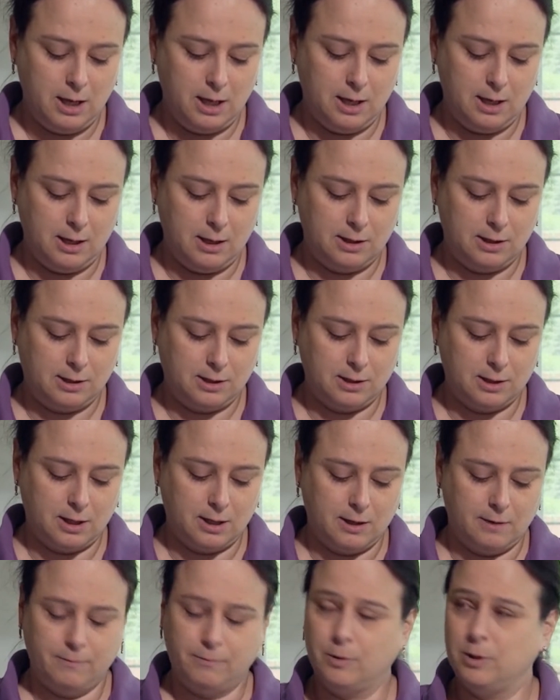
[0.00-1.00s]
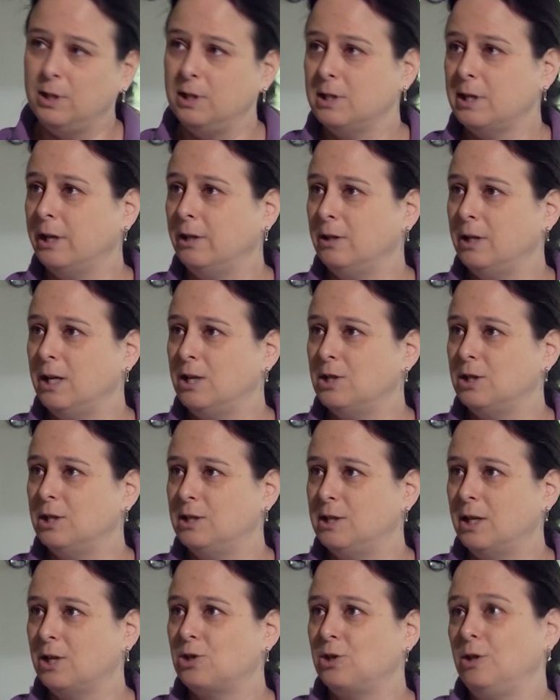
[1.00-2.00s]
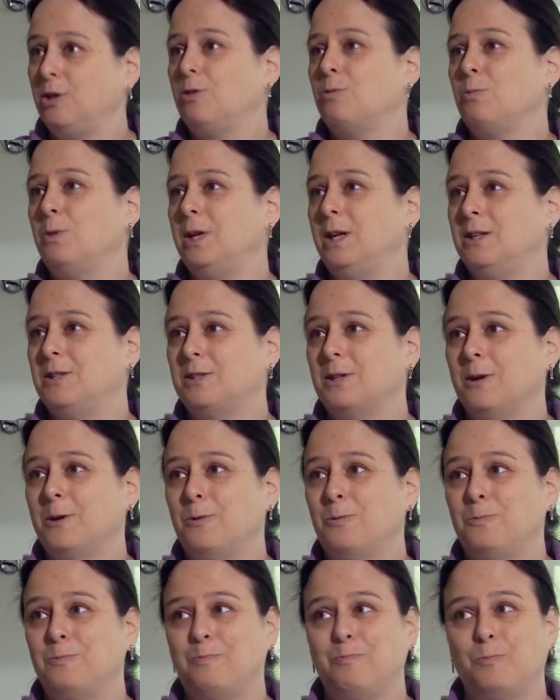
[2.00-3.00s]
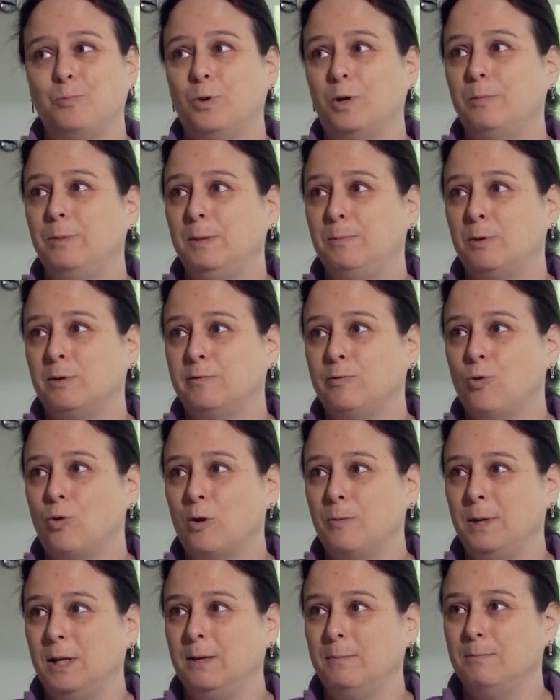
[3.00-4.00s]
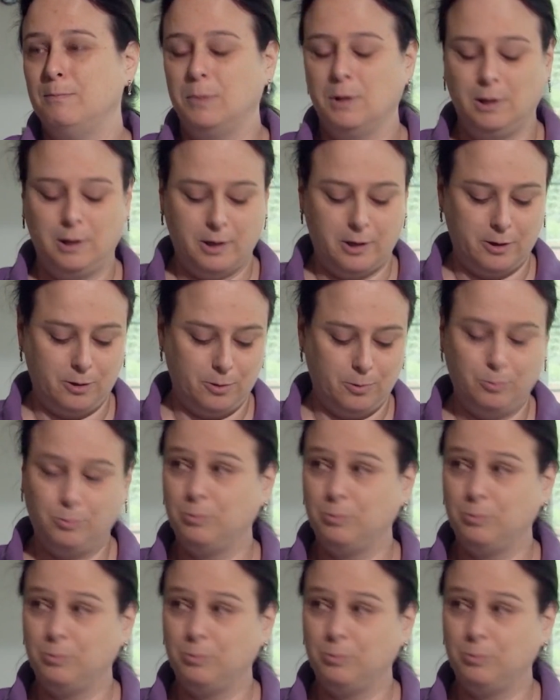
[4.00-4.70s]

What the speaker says: It's for the entire nation, it's actually 3. So we'll be performing below